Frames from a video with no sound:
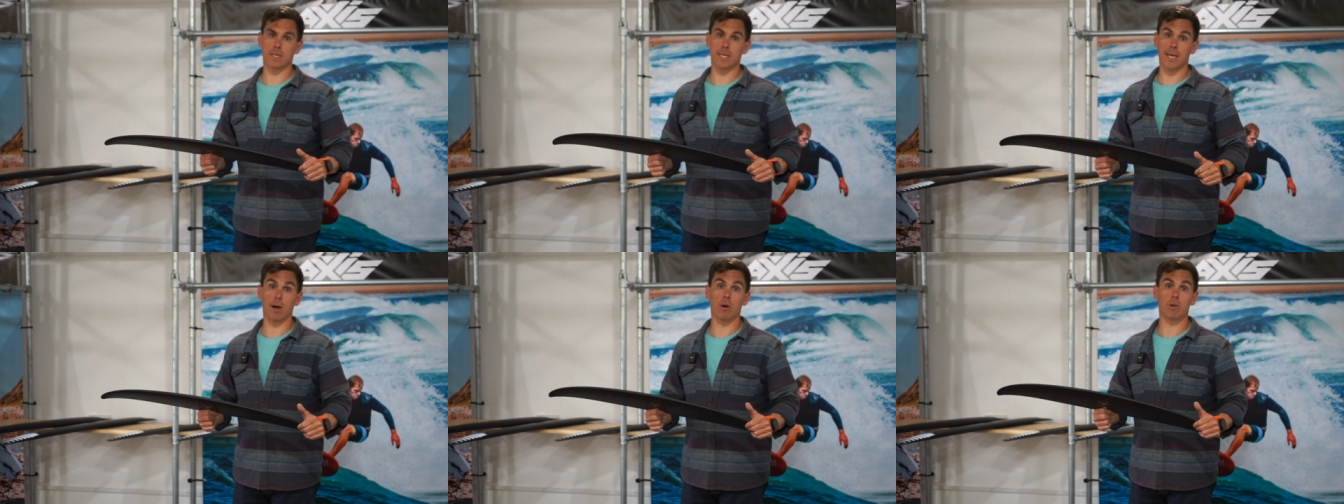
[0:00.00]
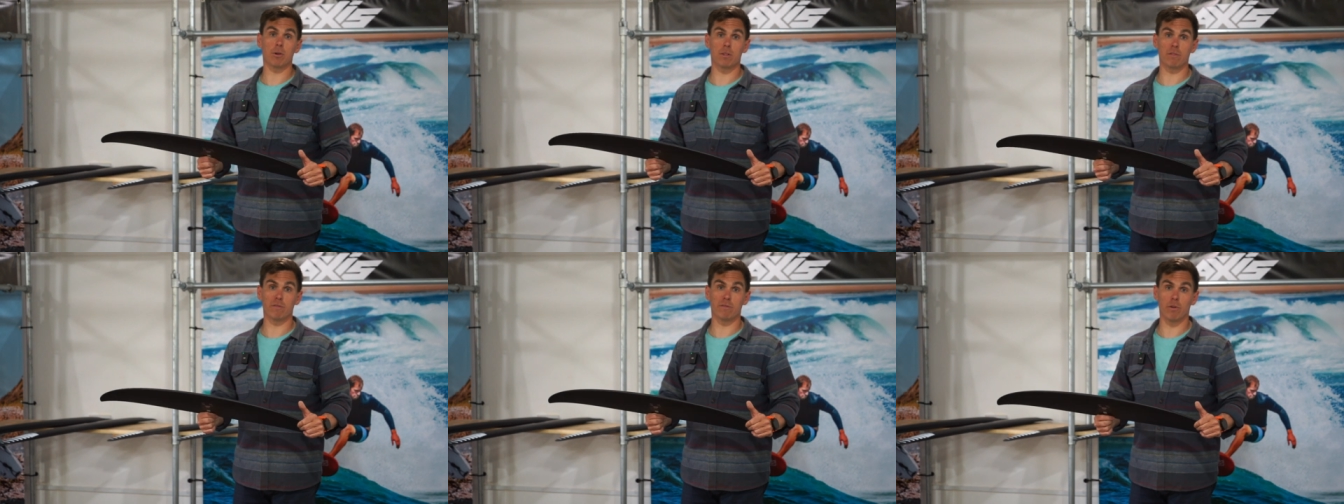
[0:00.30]
to get
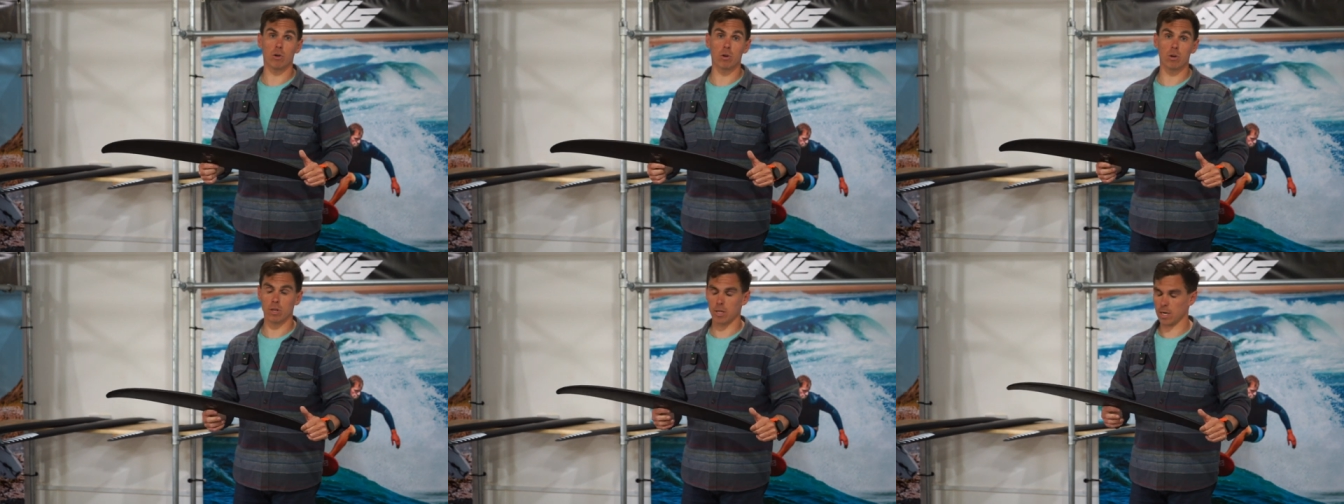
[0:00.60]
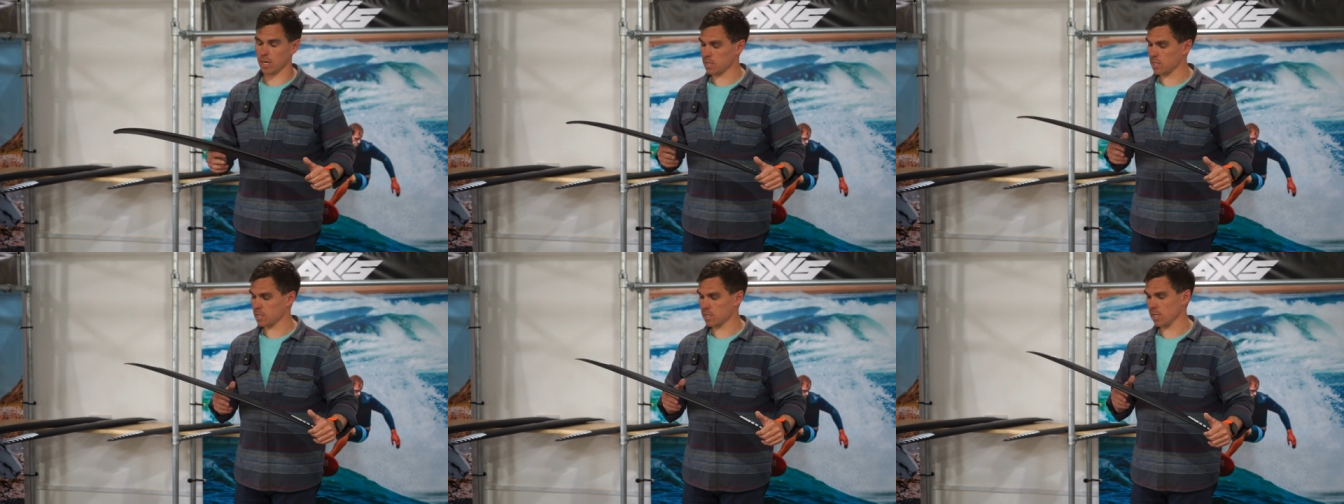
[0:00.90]
onto the foil
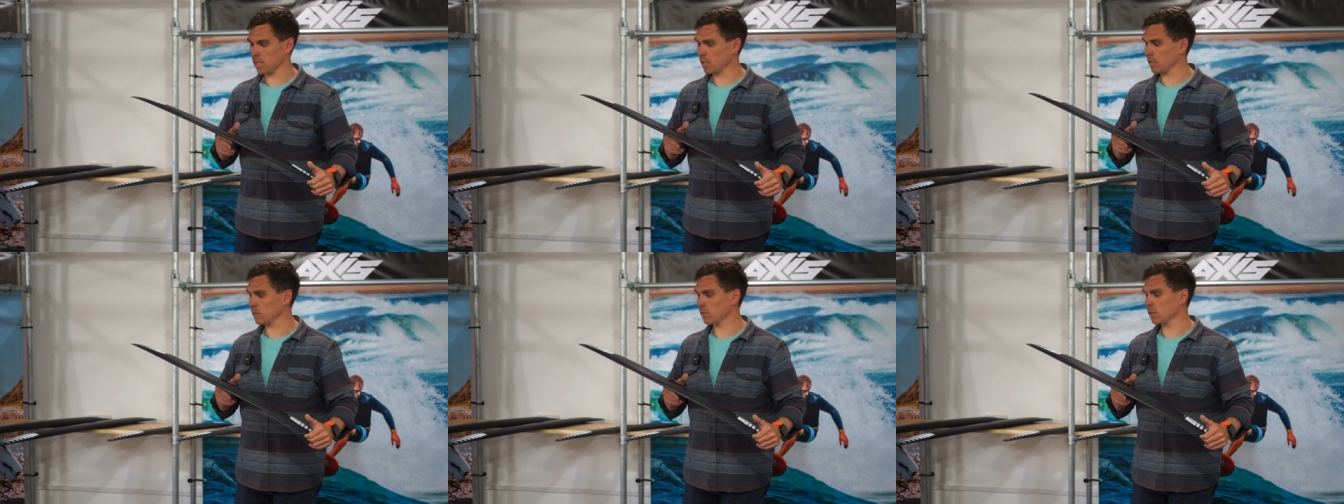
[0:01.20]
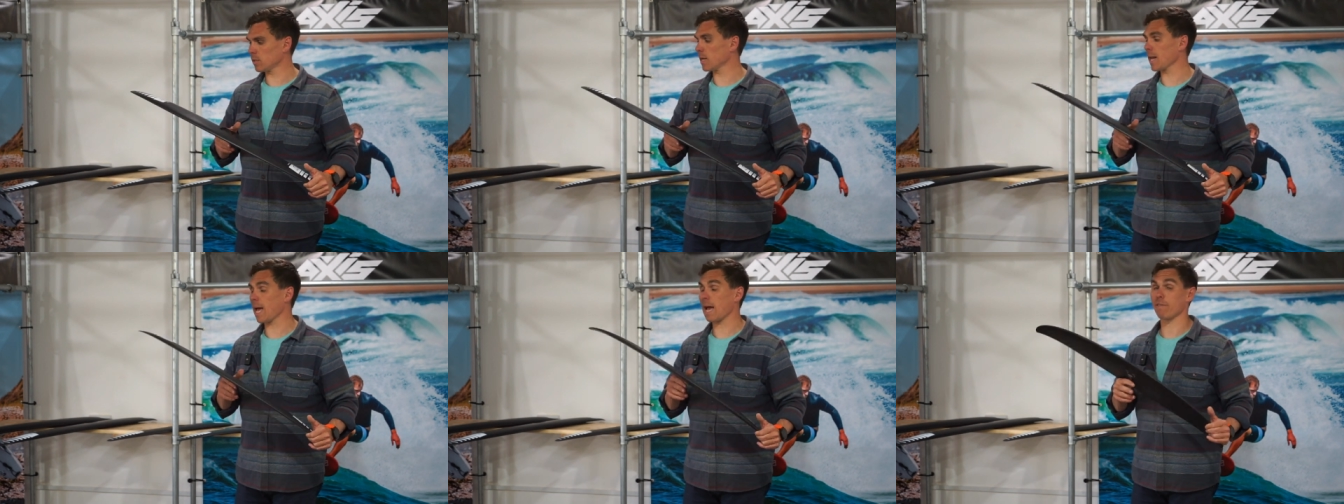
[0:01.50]
and I
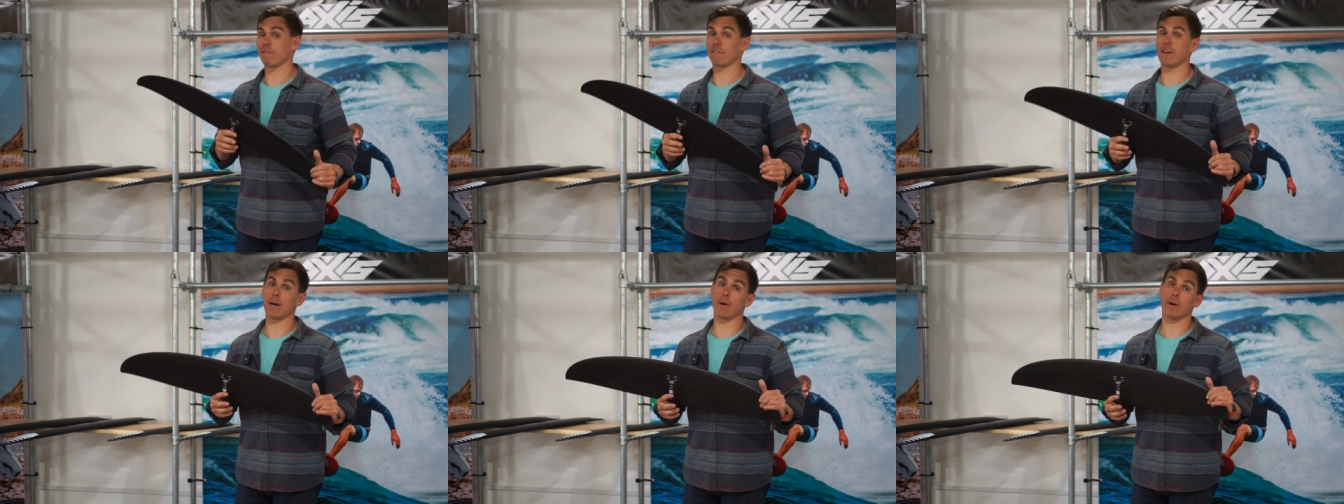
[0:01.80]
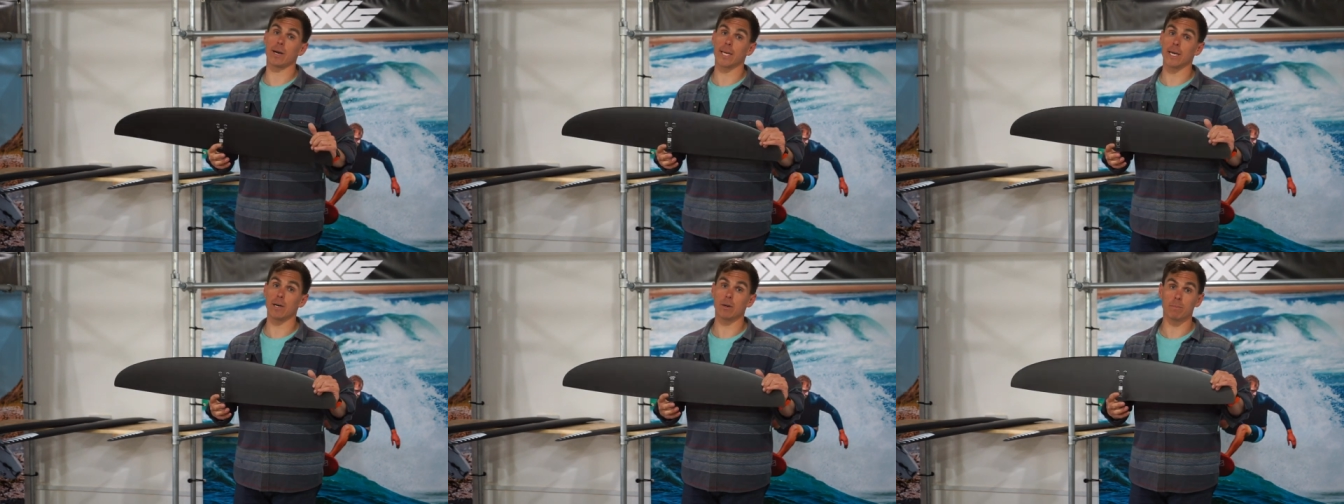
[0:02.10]
still laugh
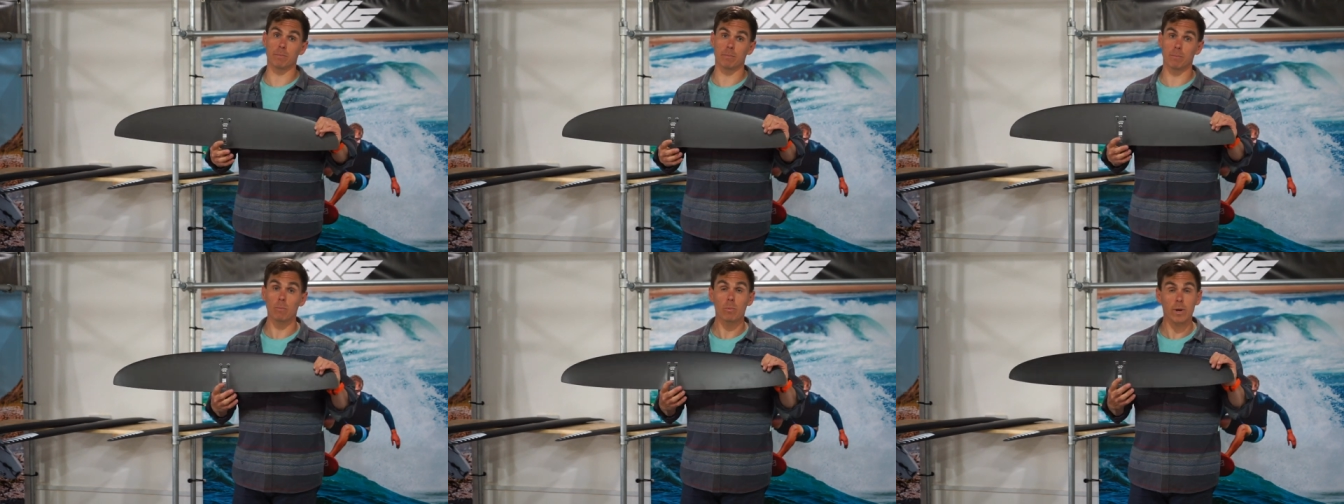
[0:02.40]
now I get on